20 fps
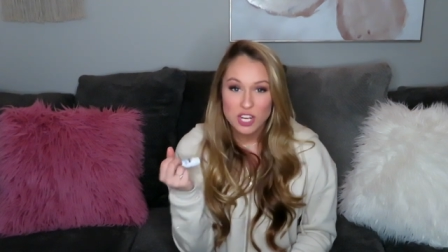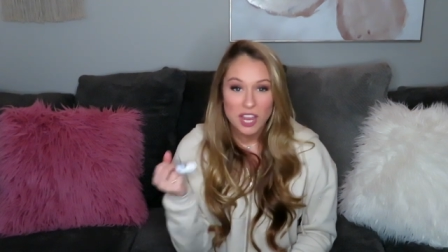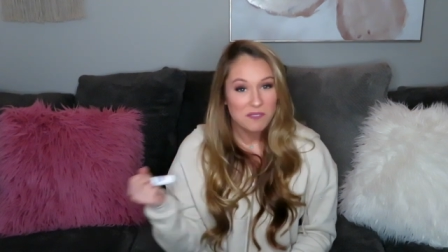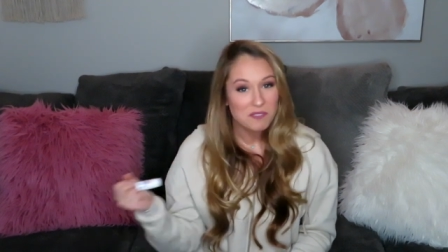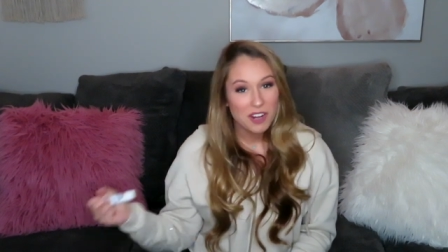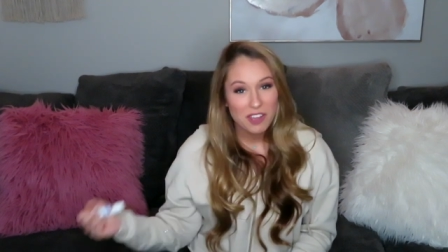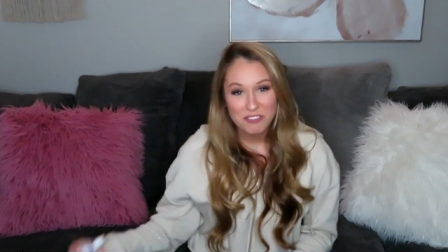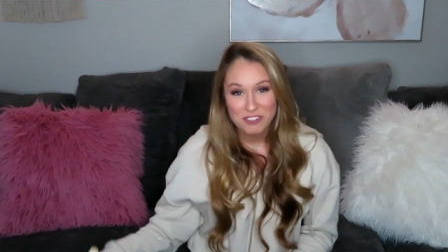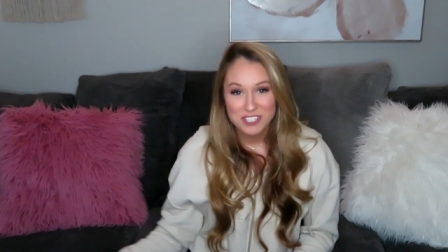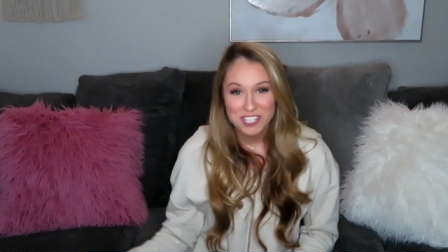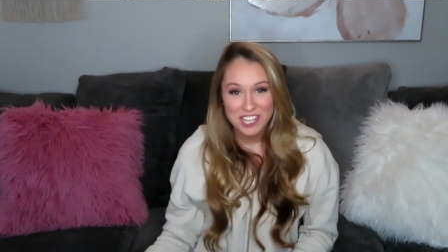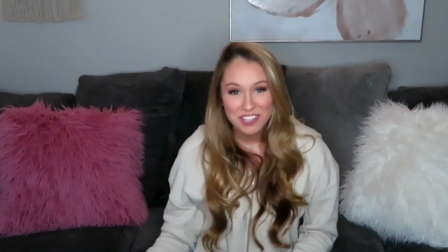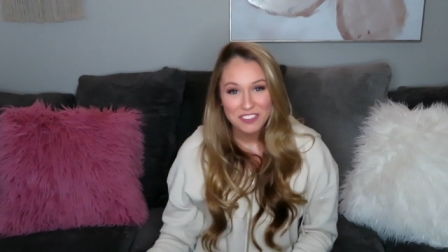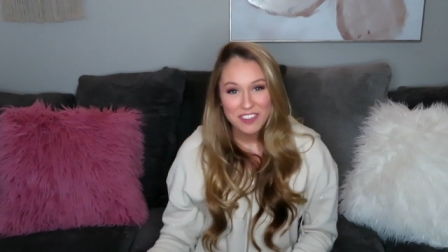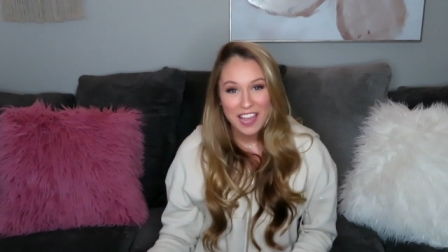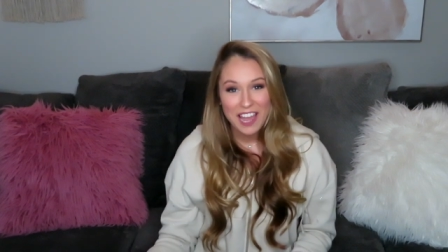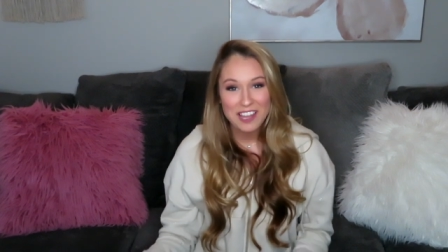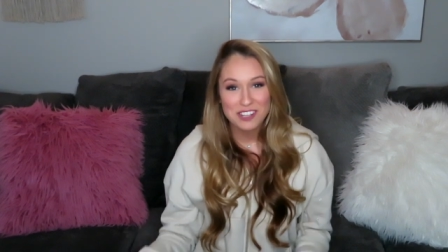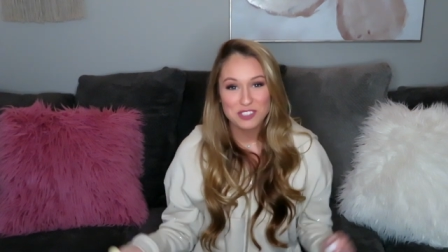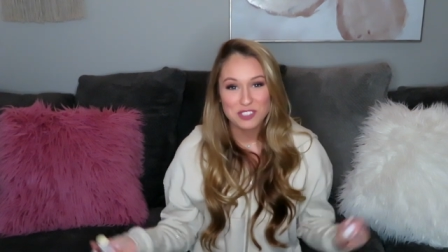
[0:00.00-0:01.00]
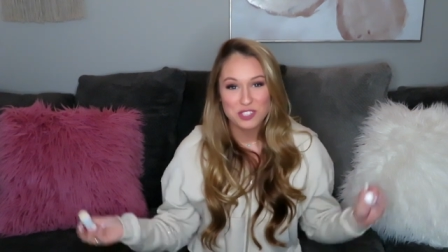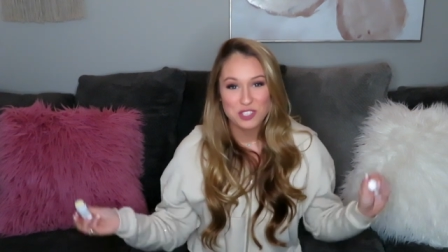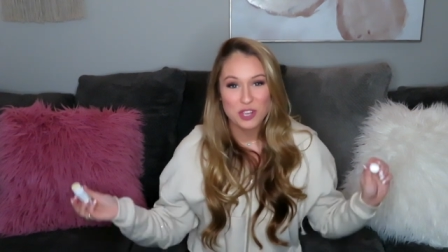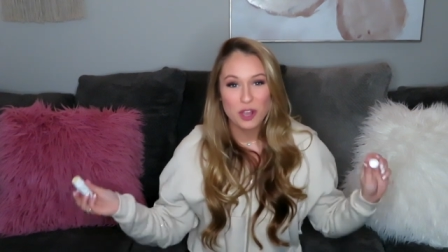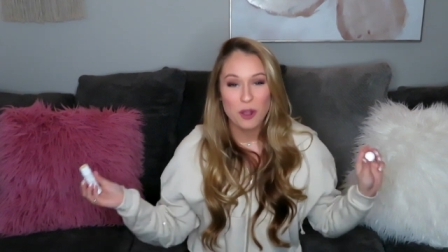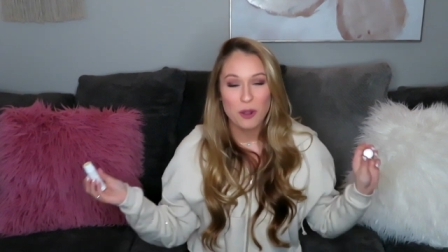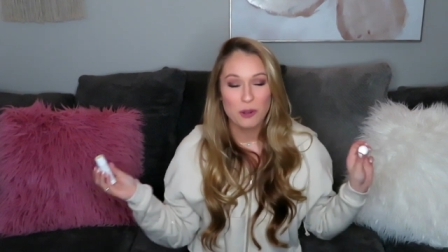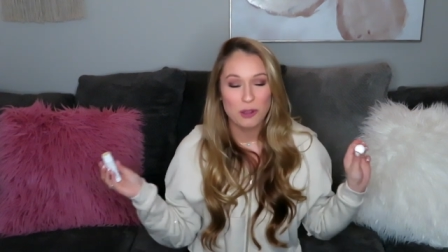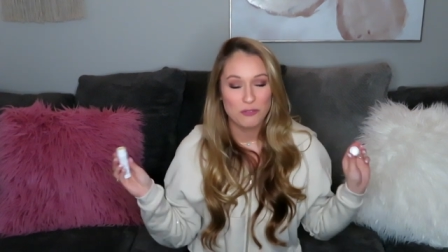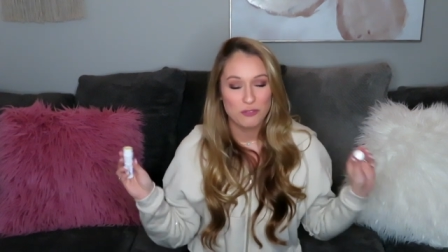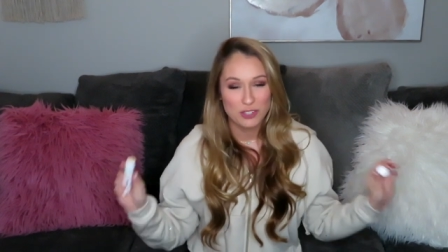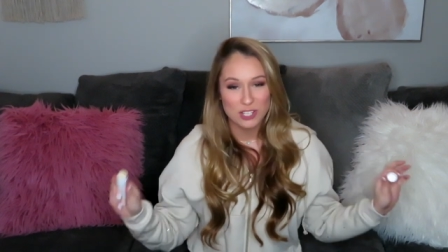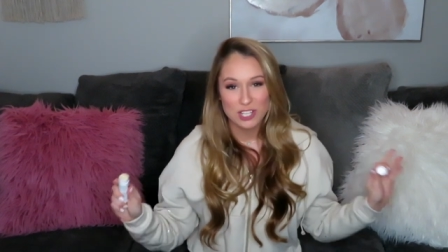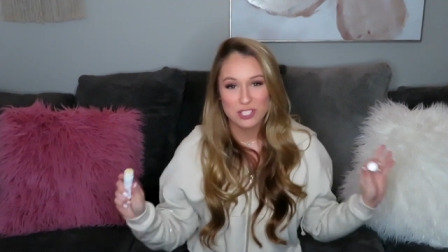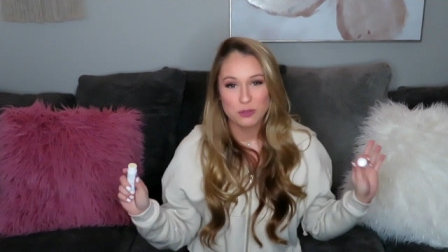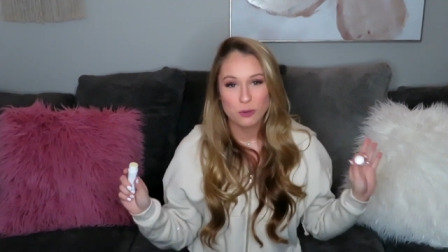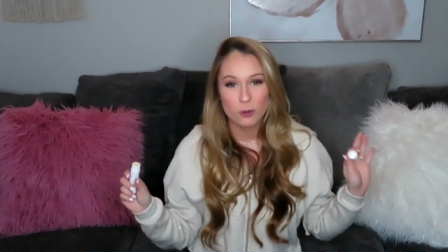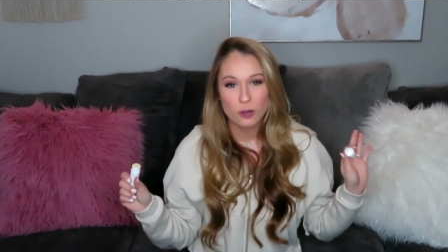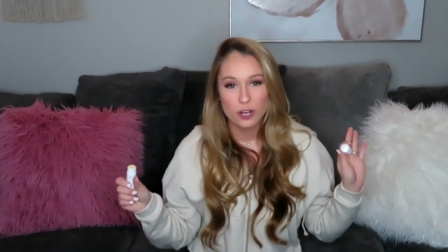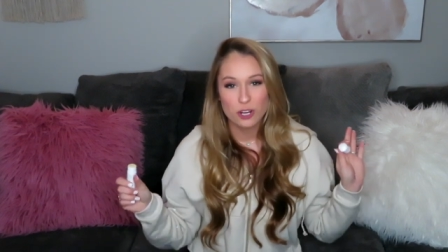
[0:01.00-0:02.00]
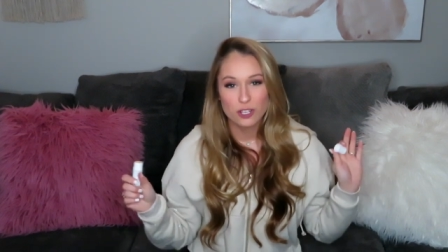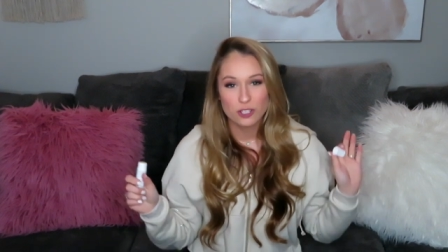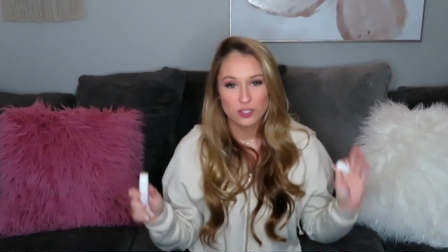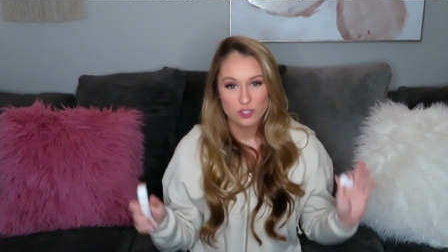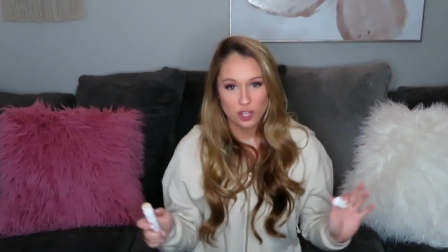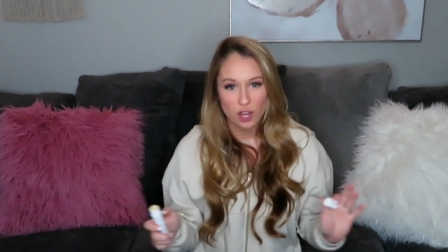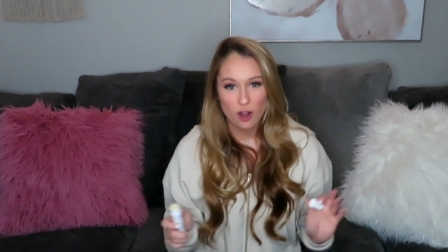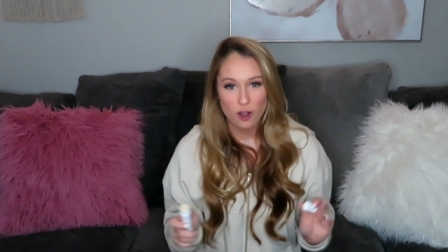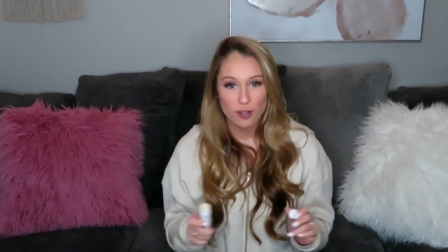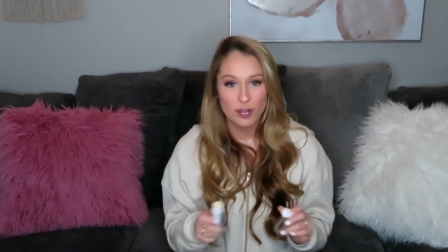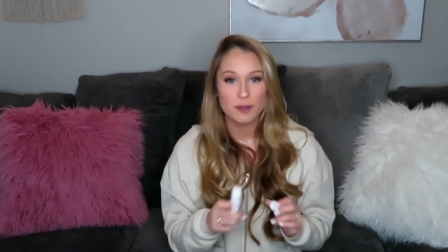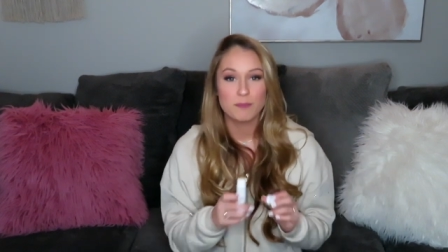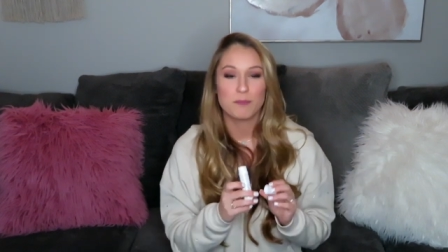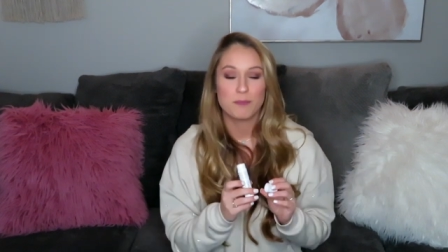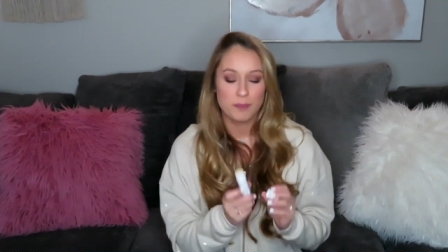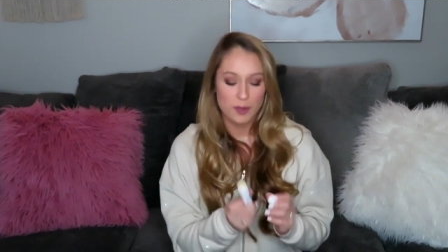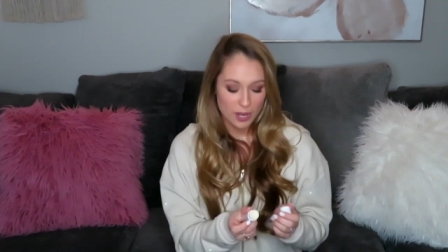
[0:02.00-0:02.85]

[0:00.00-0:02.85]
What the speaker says: I've never done that, so if it doesn't work, sorry.